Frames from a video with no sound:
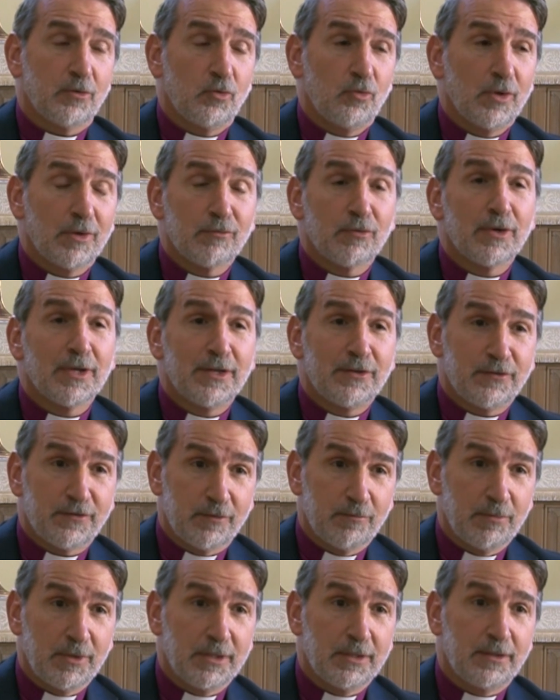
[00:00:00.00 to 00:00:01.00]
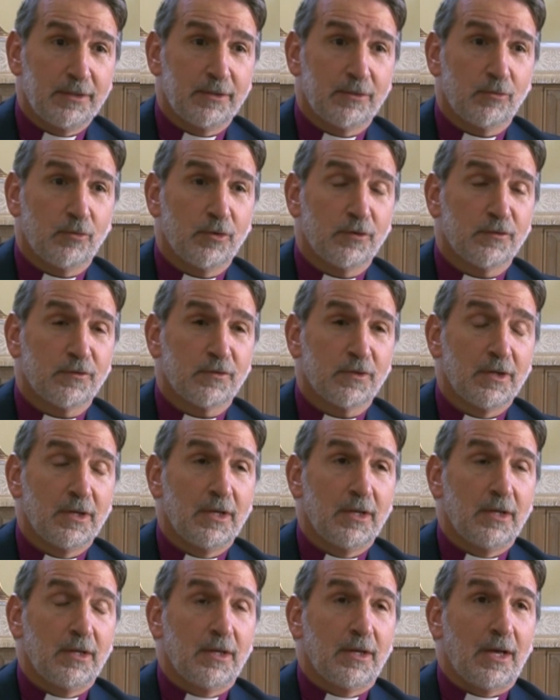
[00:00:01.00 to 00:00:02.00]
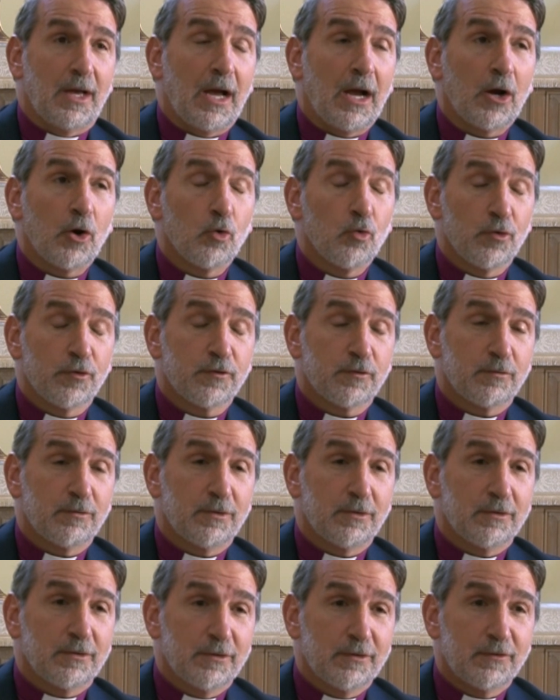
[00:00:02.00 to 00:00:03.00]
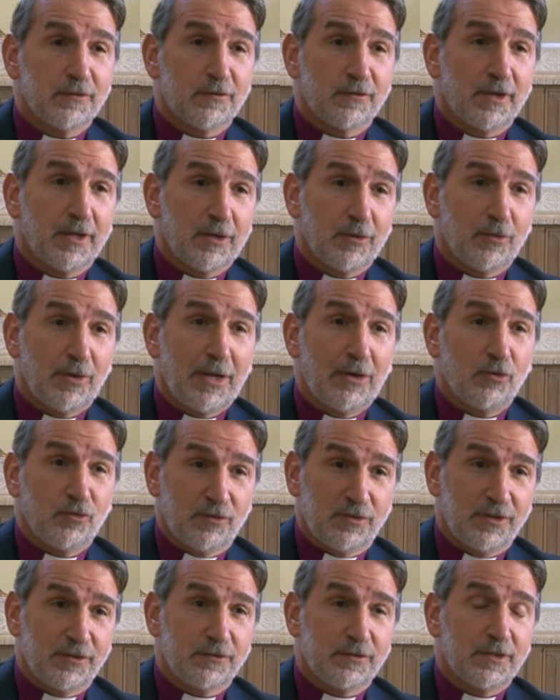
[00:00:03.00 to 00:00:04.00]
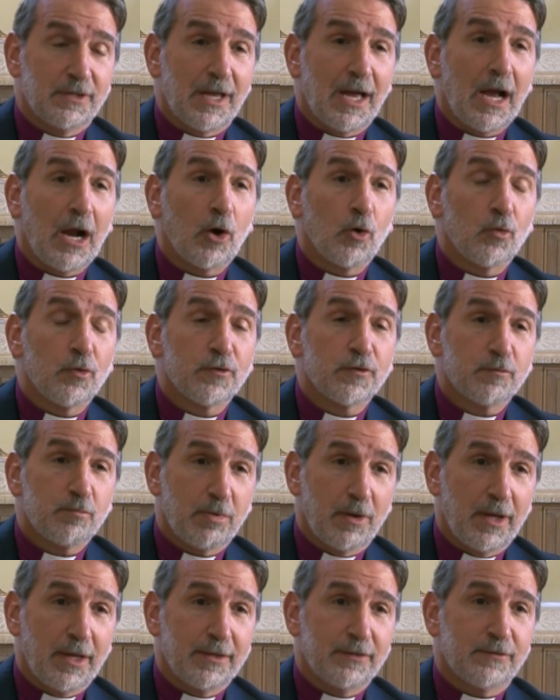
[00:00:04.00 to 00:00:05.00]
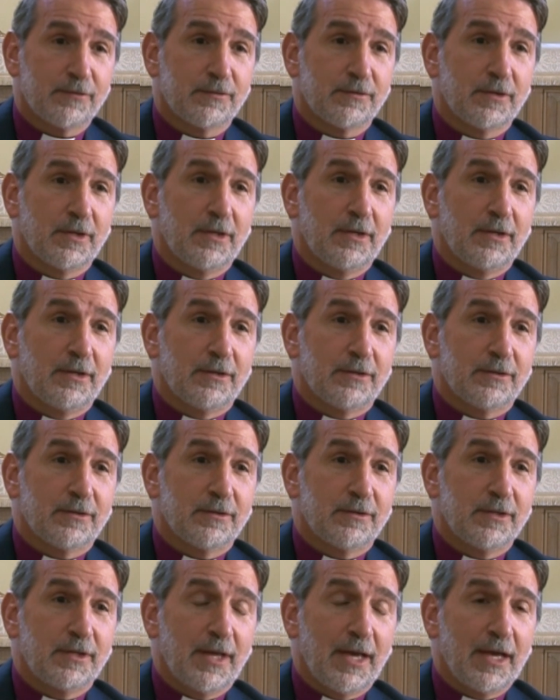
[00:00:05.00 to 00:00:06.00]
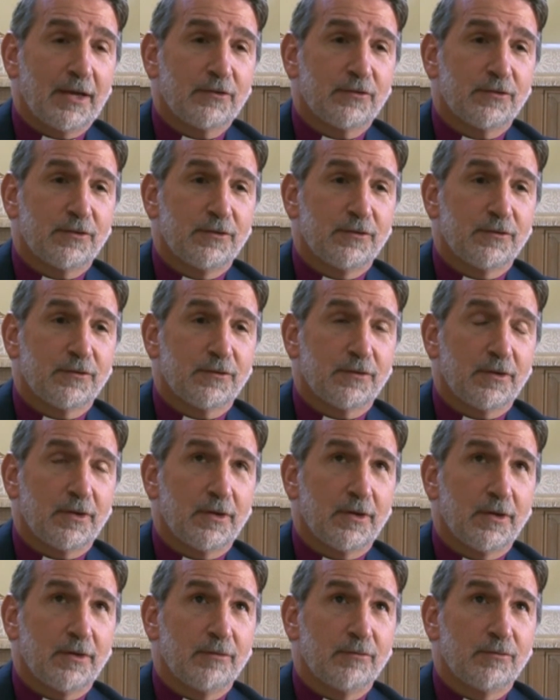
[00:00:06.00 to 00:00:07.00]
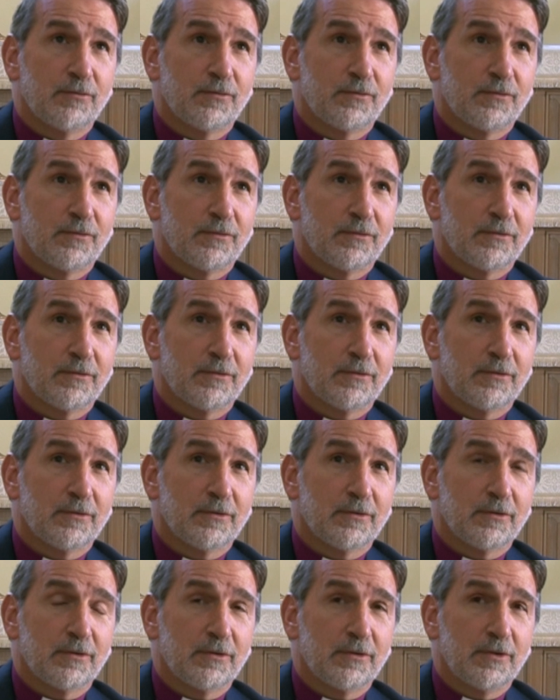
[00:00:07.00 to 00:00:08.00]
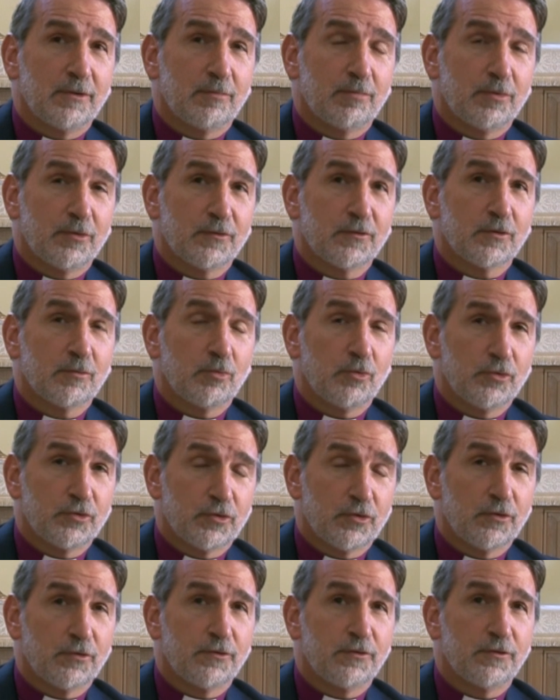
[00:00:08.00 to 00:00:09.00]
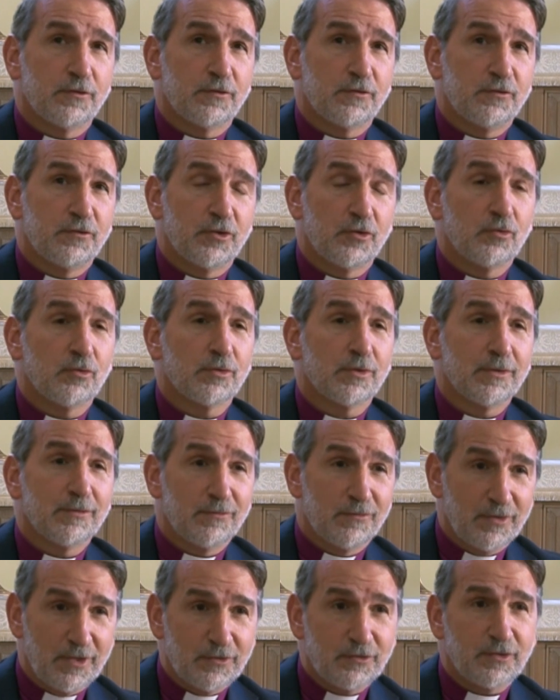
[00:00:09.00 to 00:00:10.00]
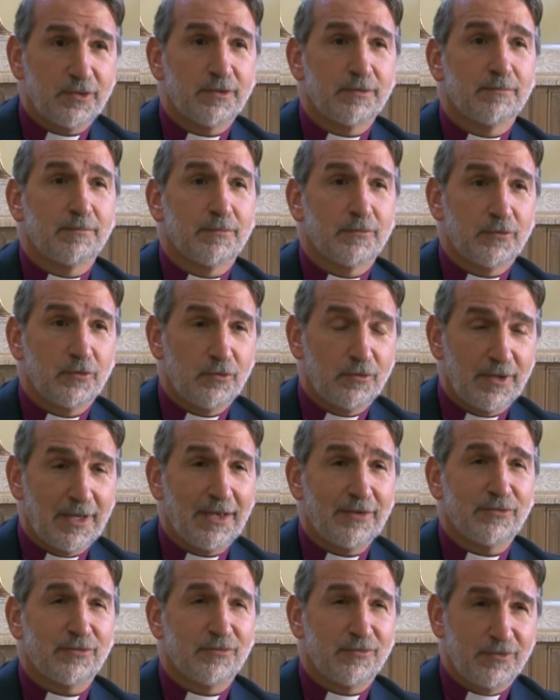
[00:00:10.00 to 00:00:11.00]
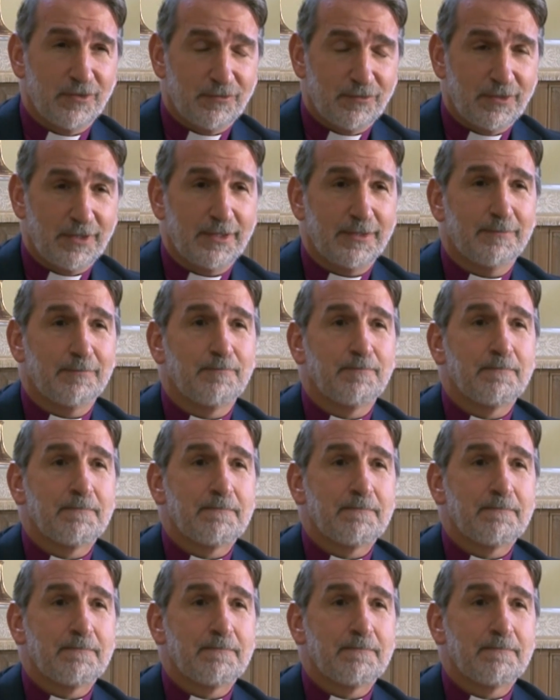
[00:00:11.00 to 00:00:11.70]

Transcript: Whoever had submitted it was this is how it was listed: our response to the actions of the Episcopal Church's General Convention 2015.